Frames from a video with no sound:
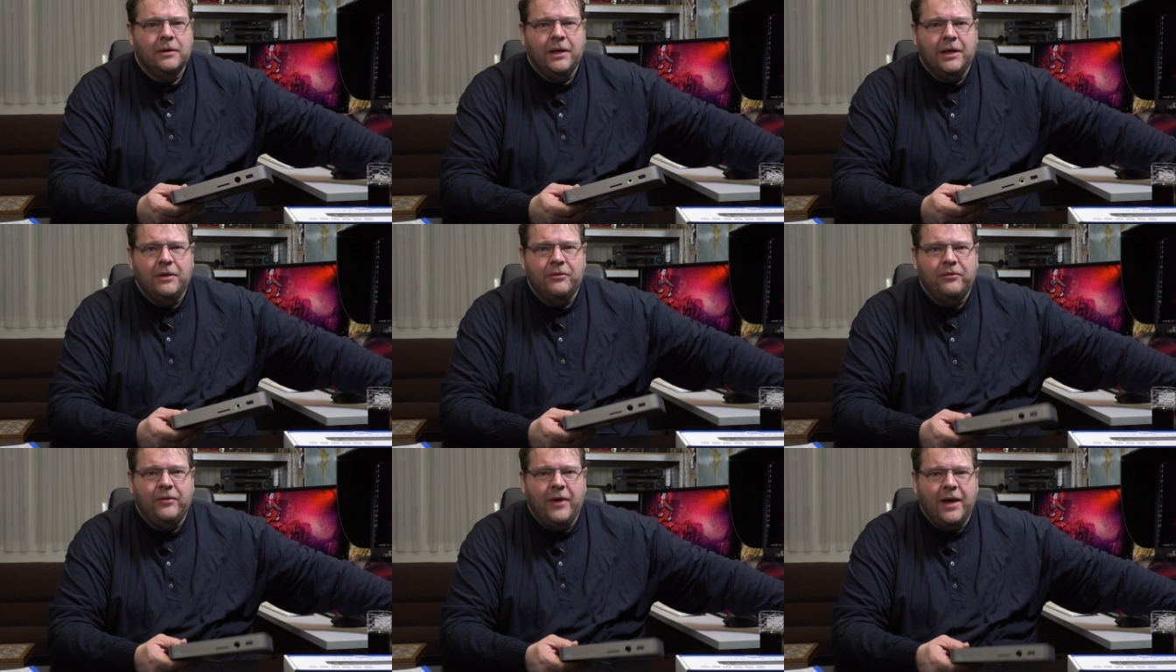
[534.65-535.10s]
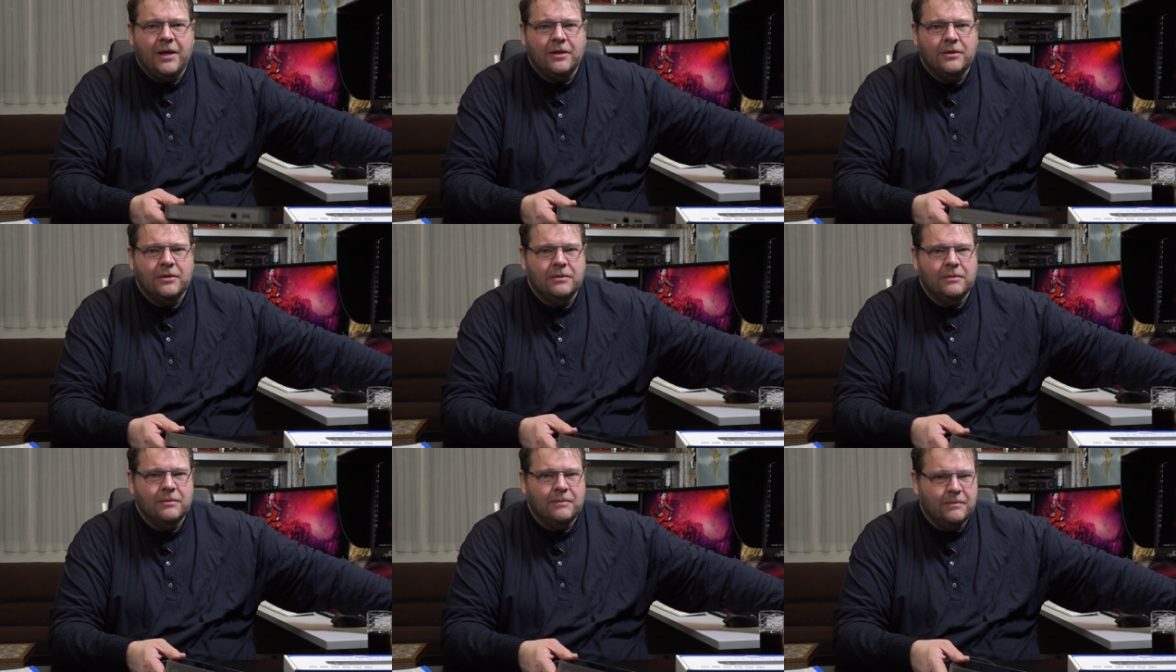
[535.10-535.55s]
In
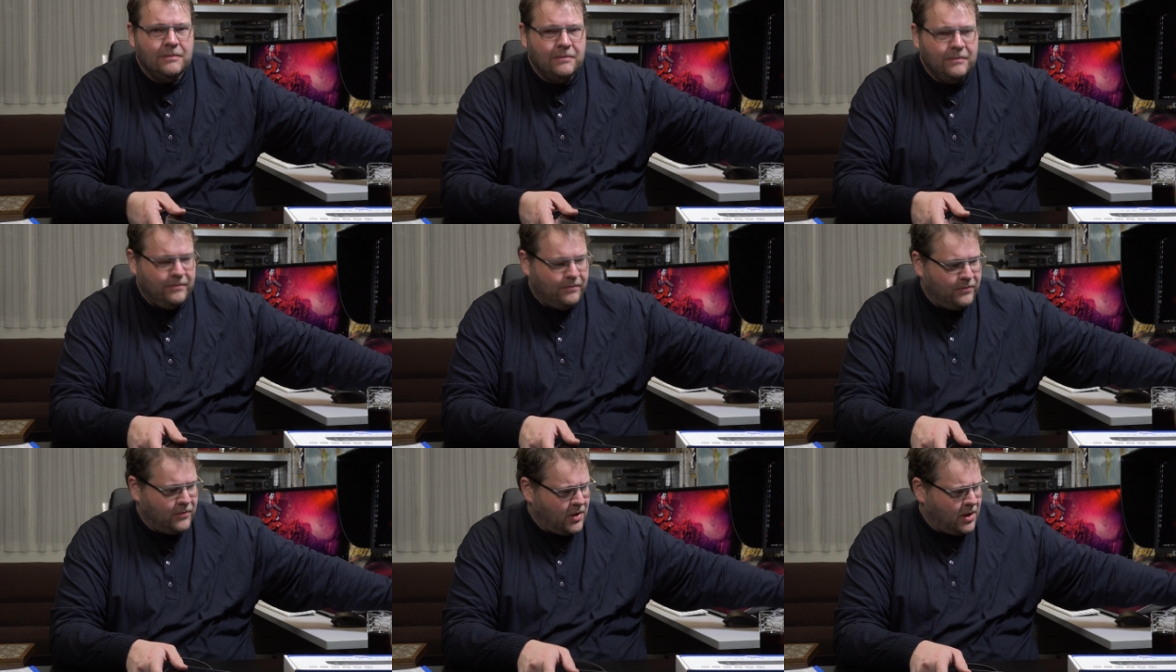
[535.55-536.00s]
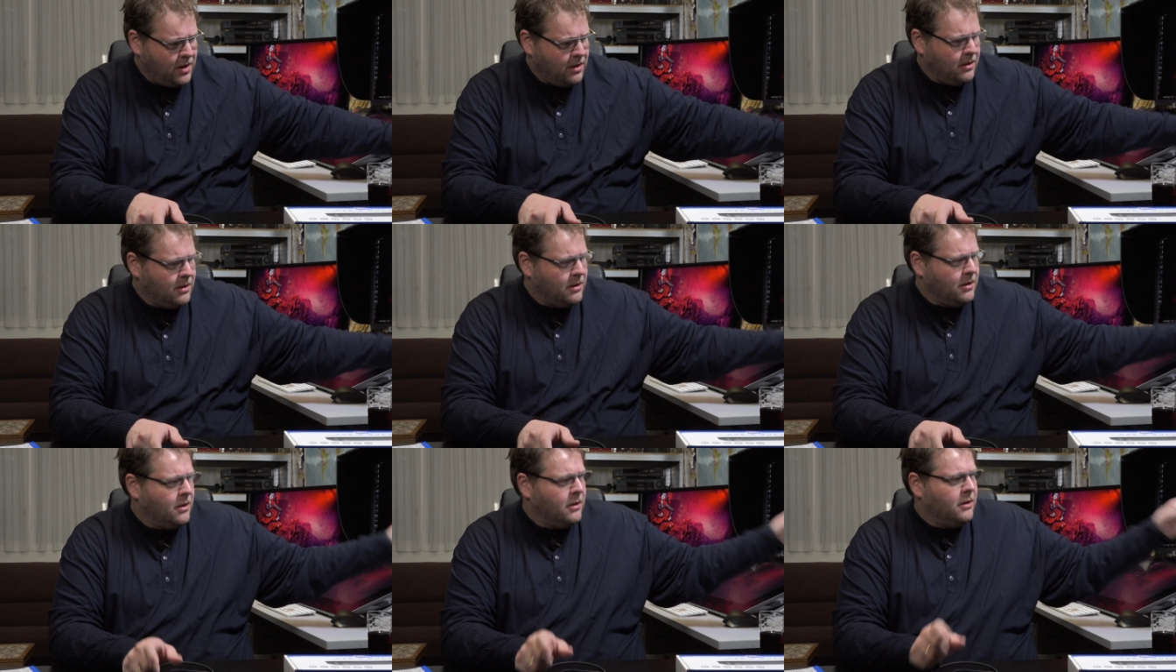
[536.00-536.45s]
fact,
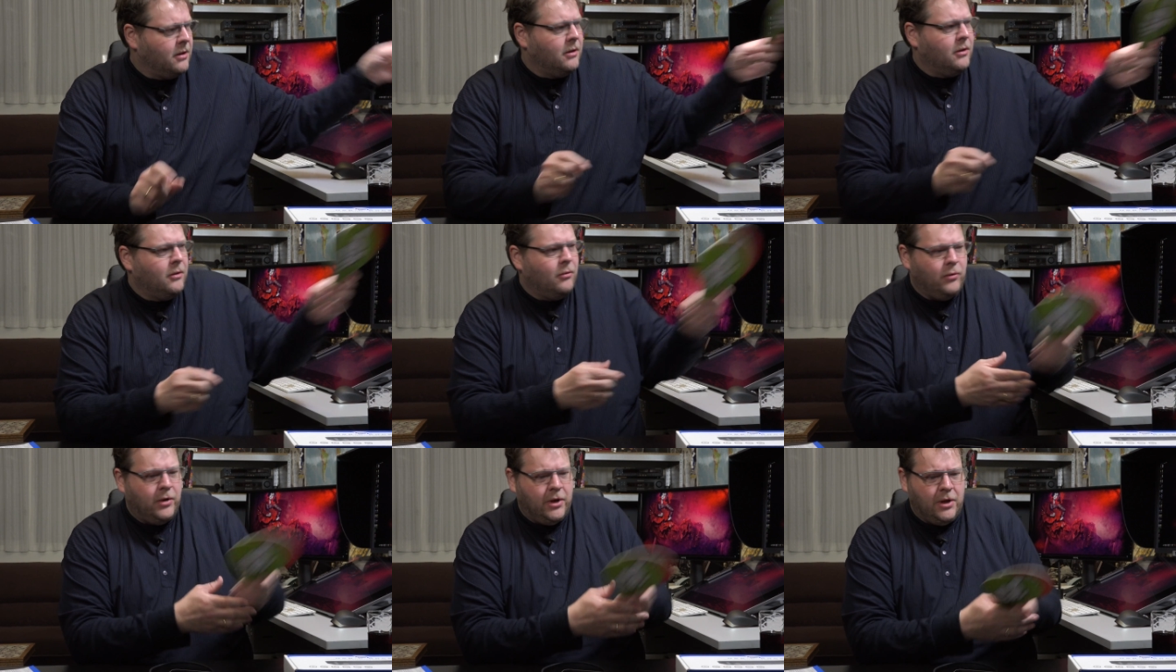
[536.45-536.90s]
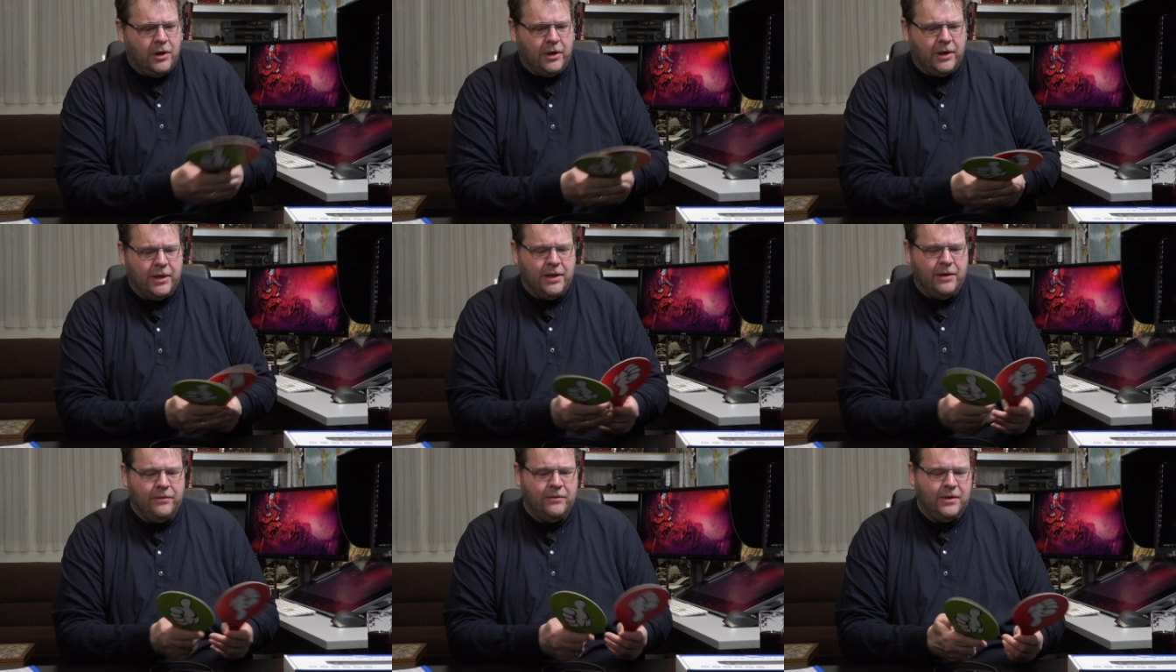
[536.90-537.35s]
we're
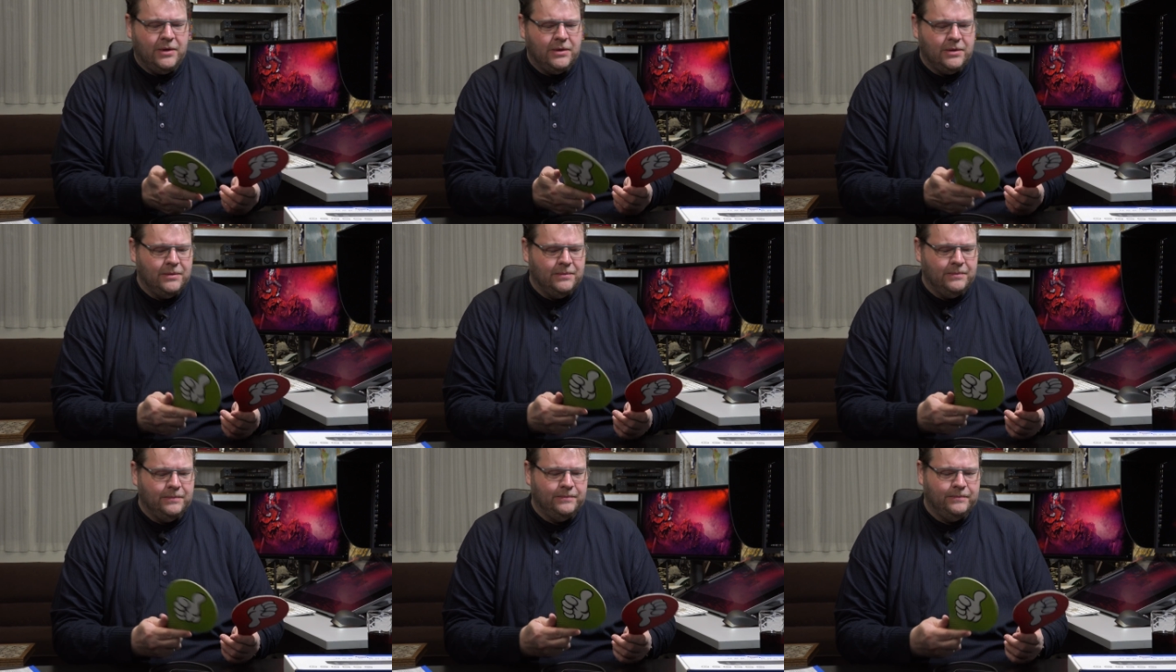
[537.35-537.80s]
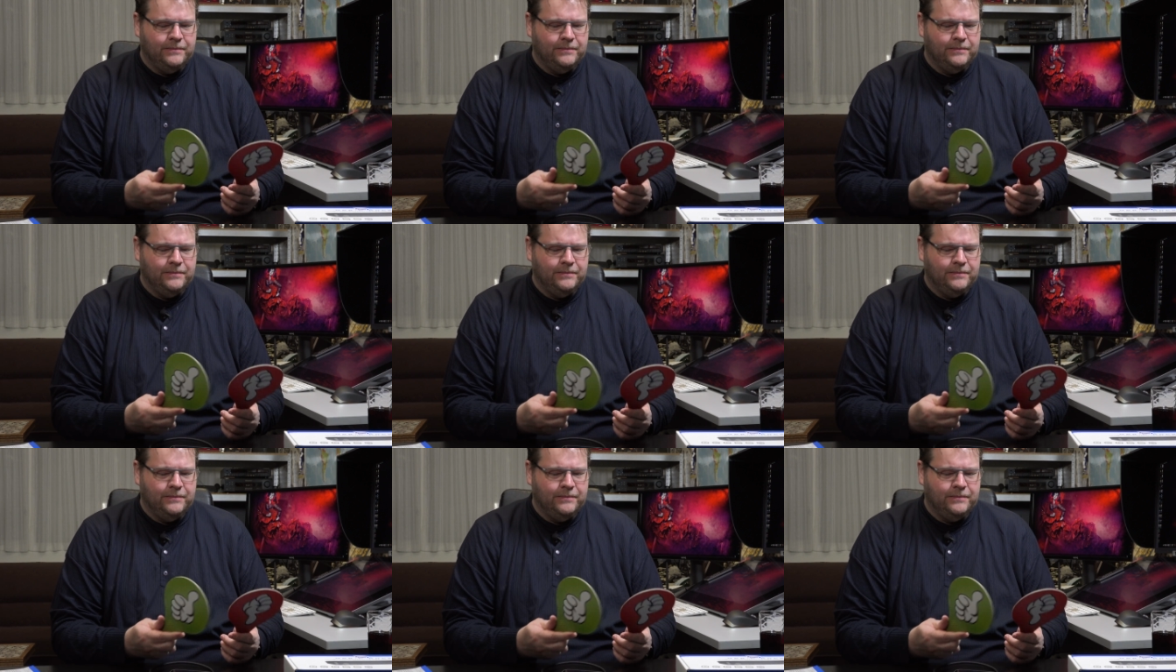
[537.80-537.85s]
gonna give it